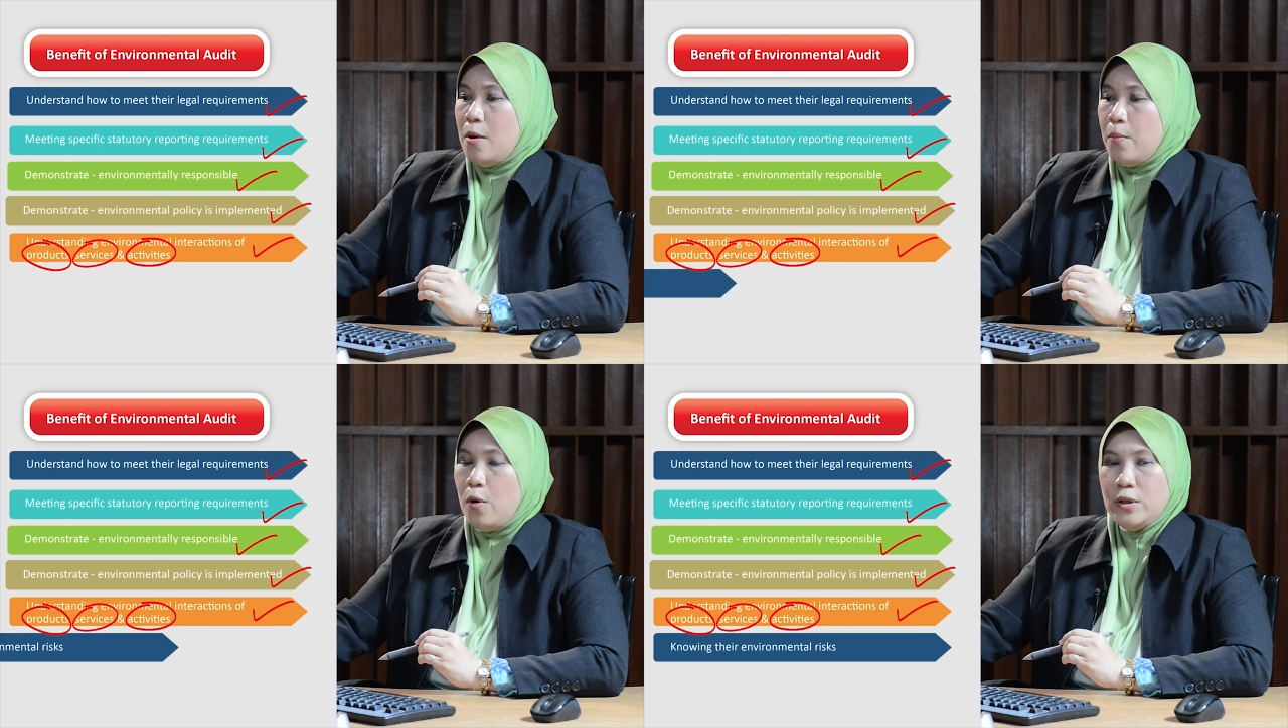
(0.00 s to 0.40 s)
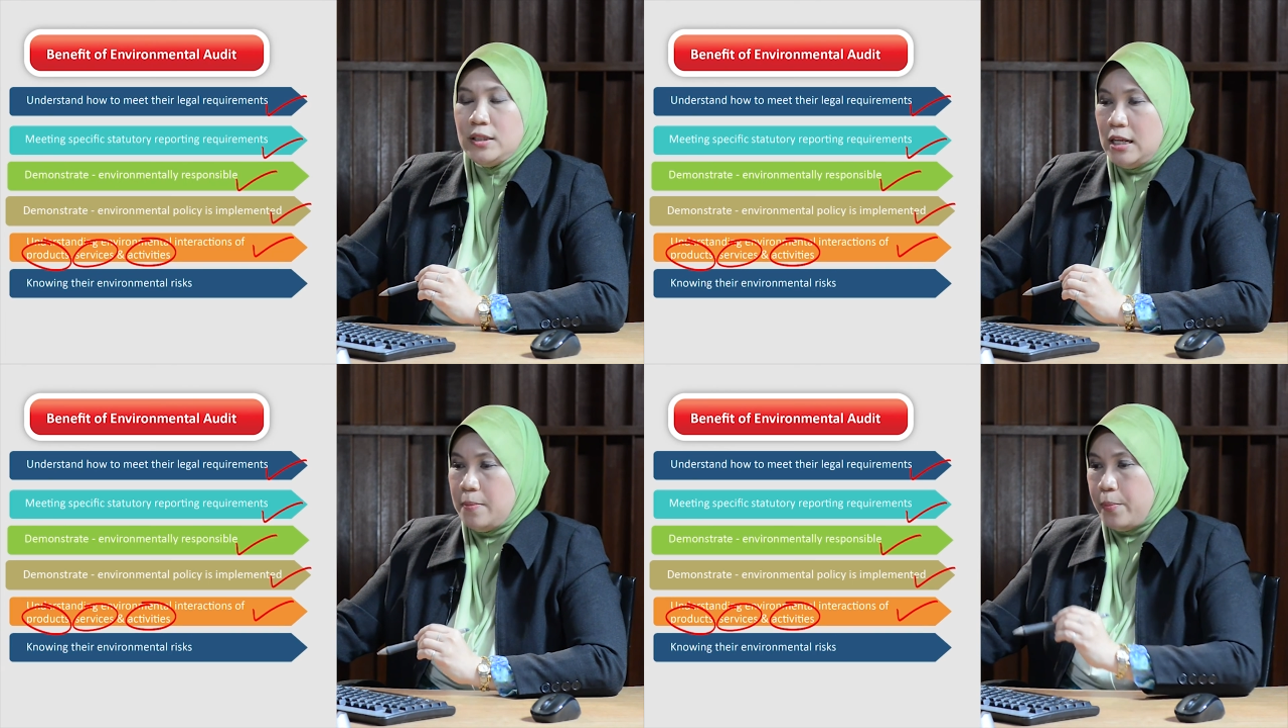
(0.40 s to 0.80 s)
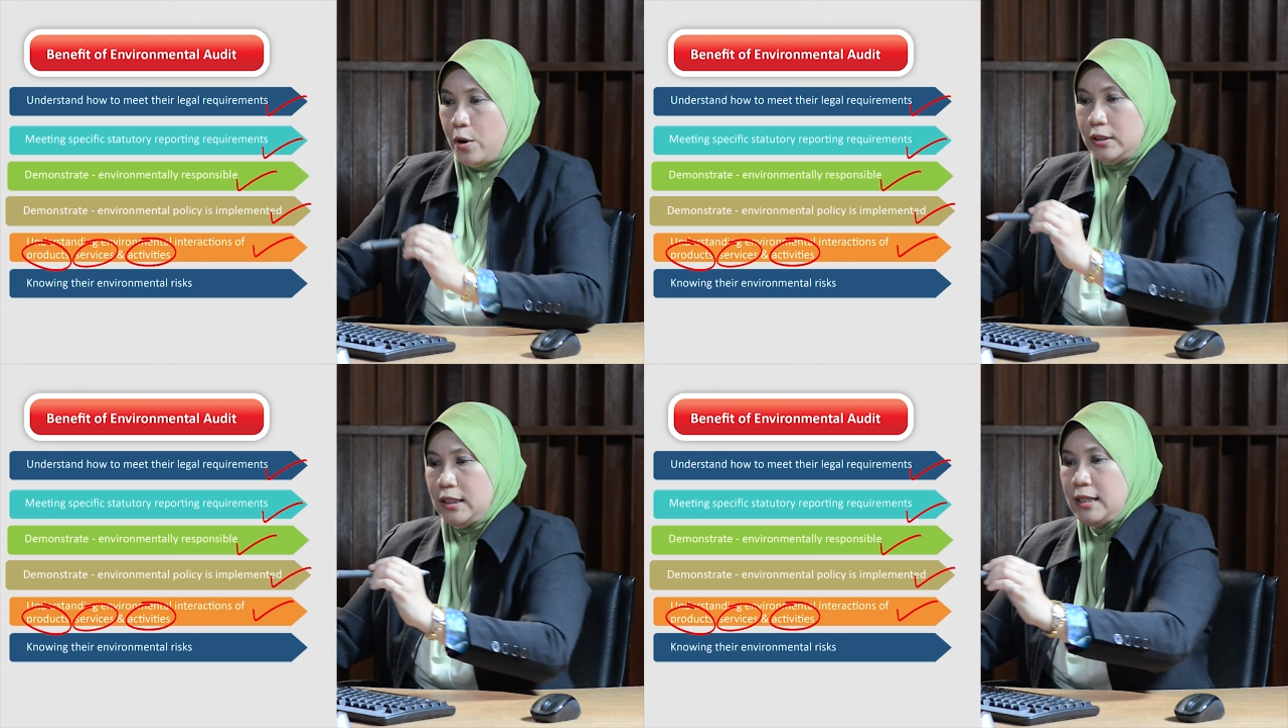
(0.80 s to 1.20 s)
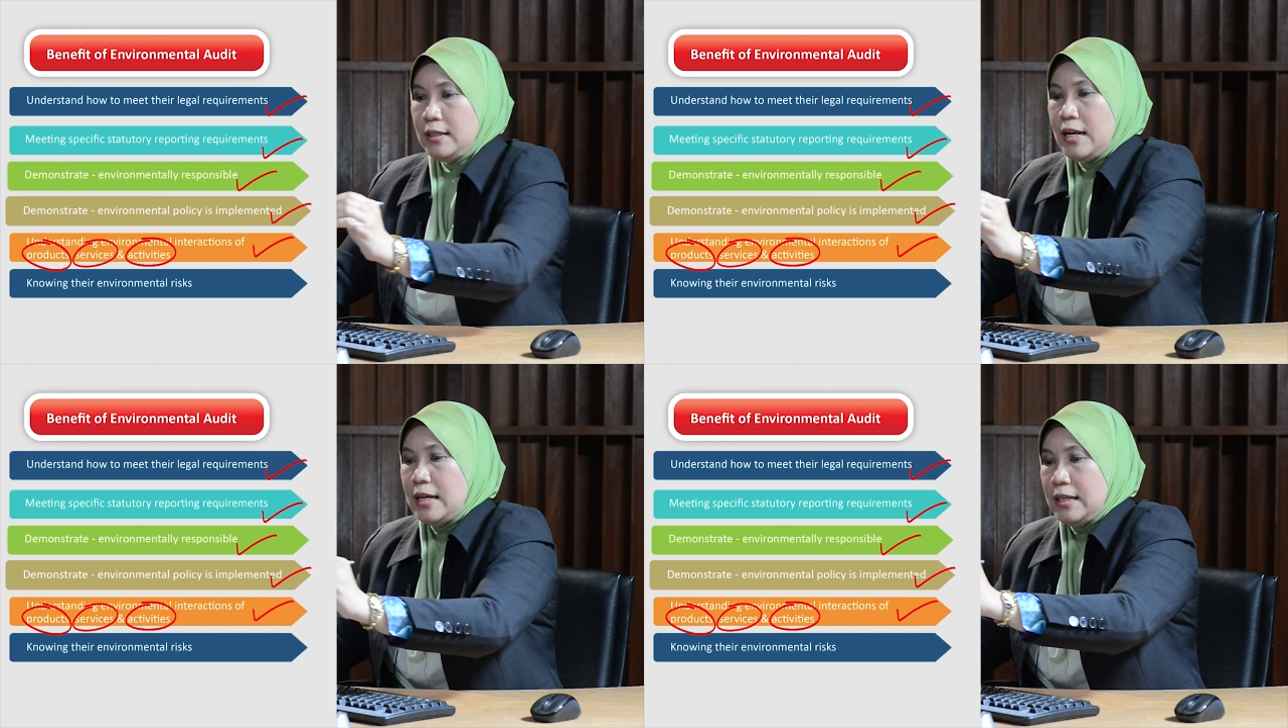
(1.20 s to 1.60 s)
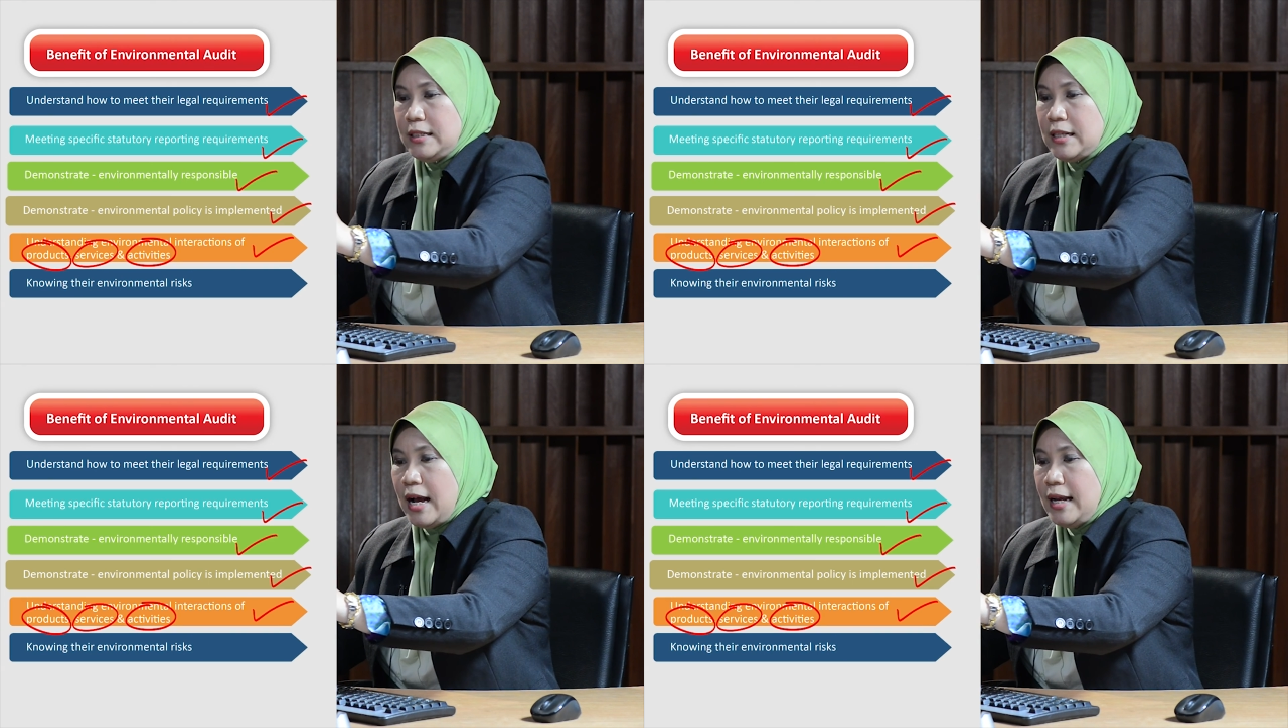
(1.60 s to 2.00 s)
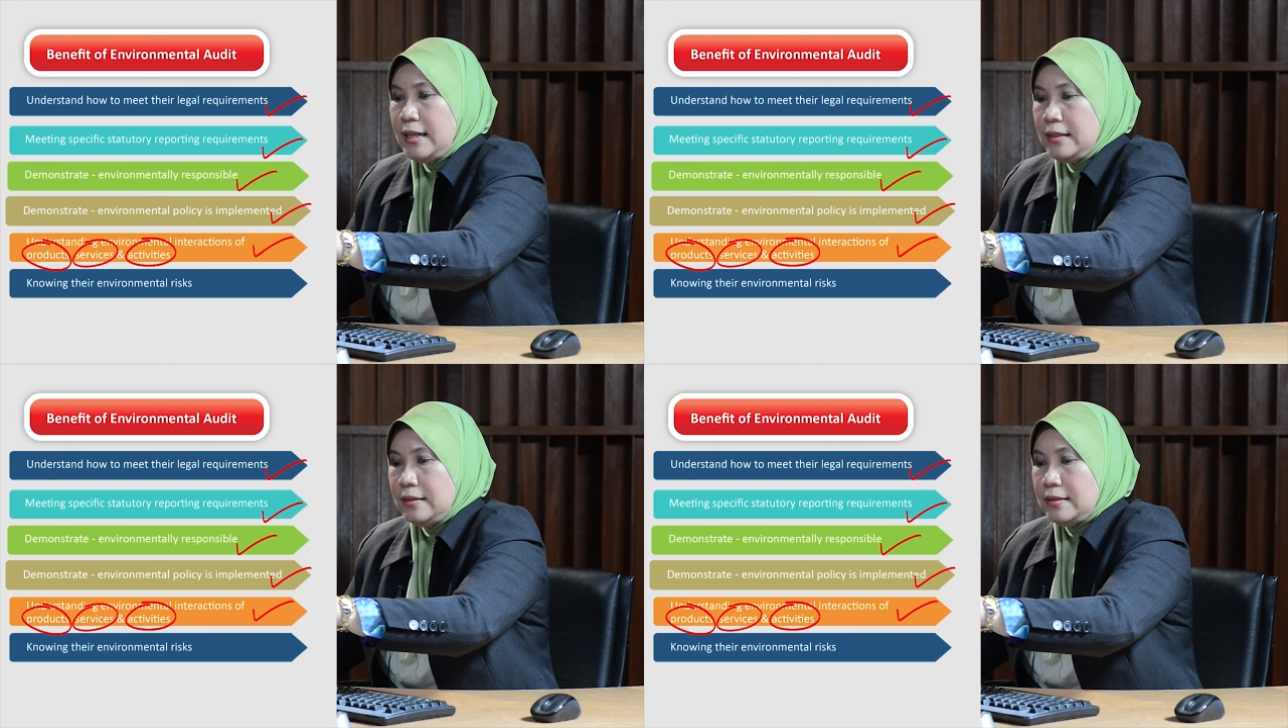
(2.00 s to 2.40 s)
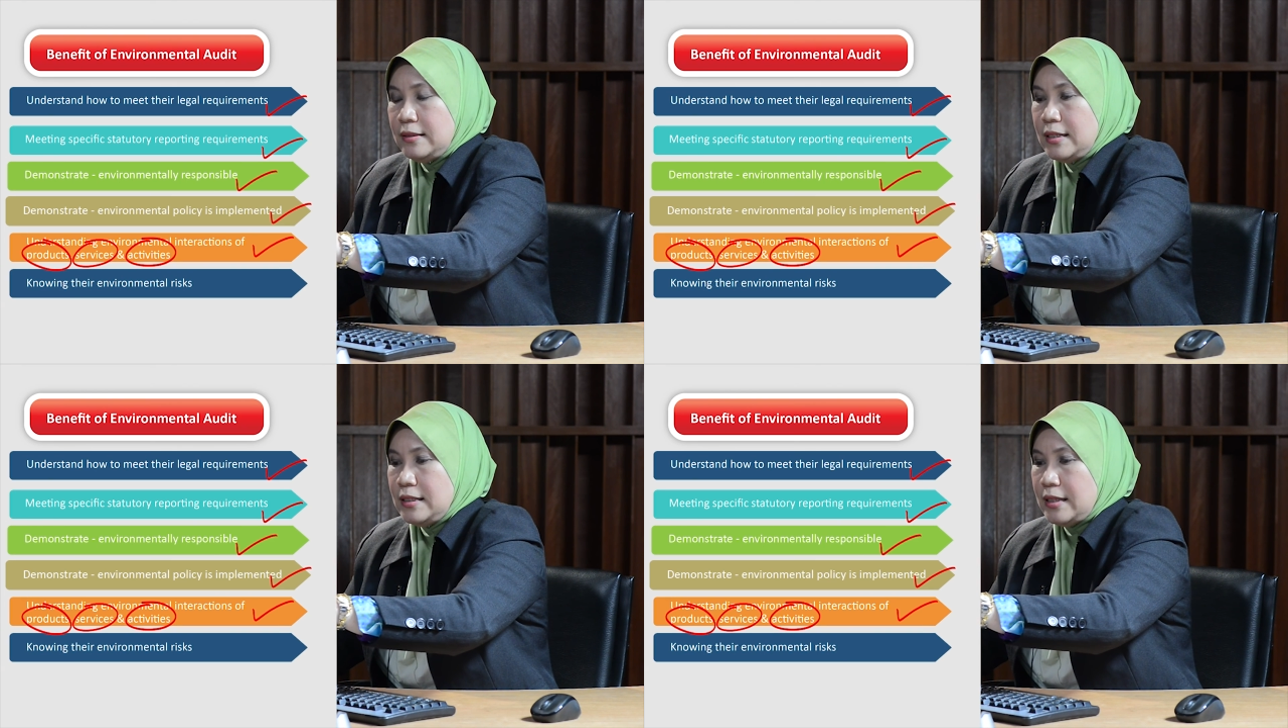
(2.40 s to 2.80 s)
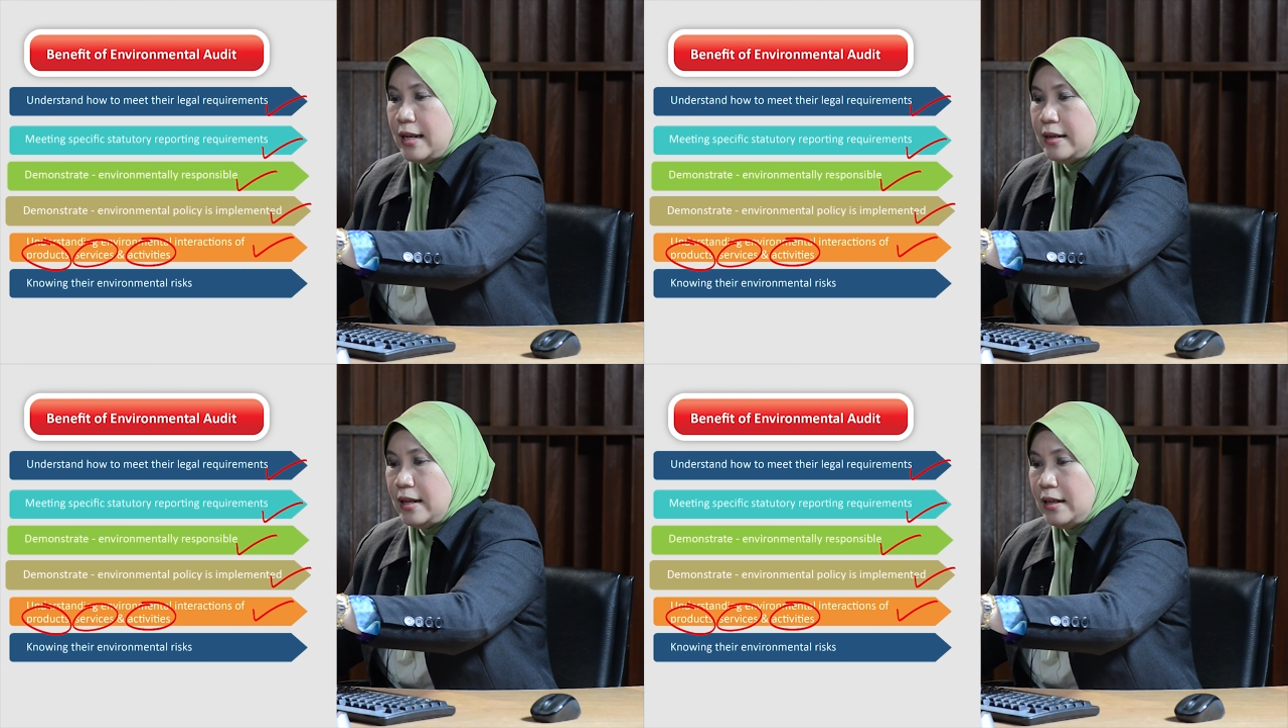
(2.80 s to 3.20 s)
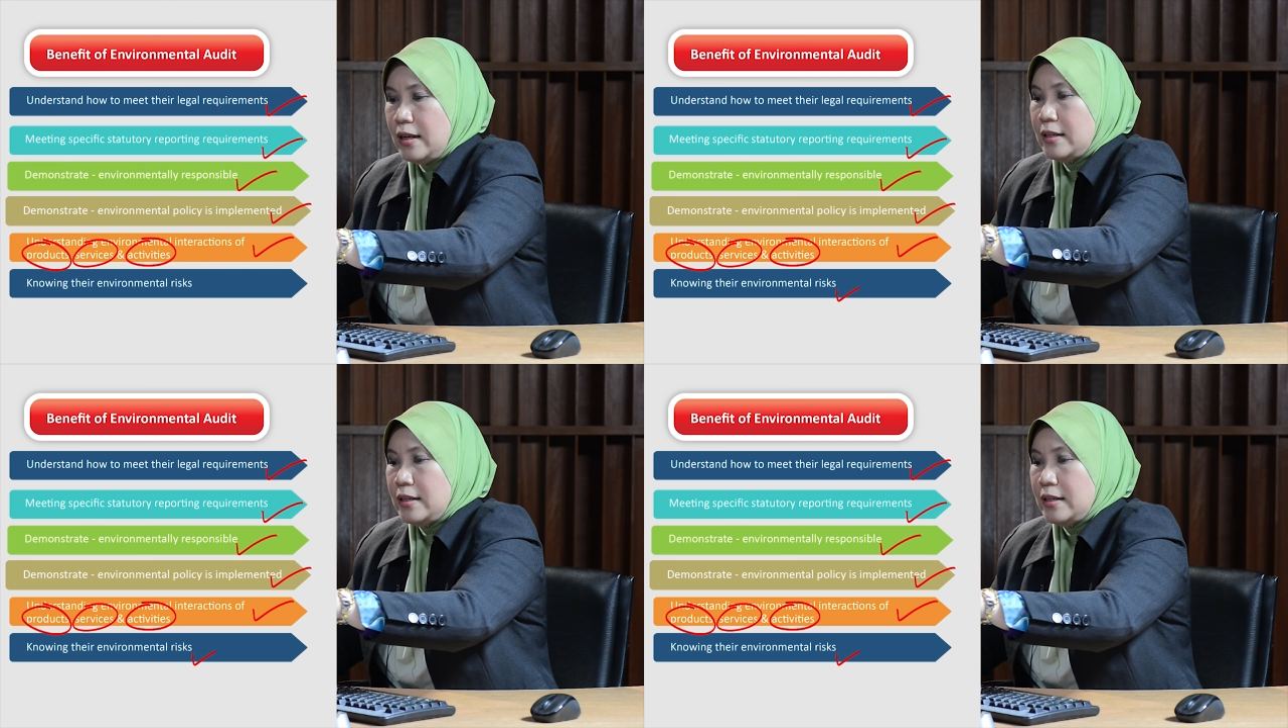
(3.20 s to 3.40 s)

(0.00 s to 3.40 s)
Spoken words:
Most important is understanding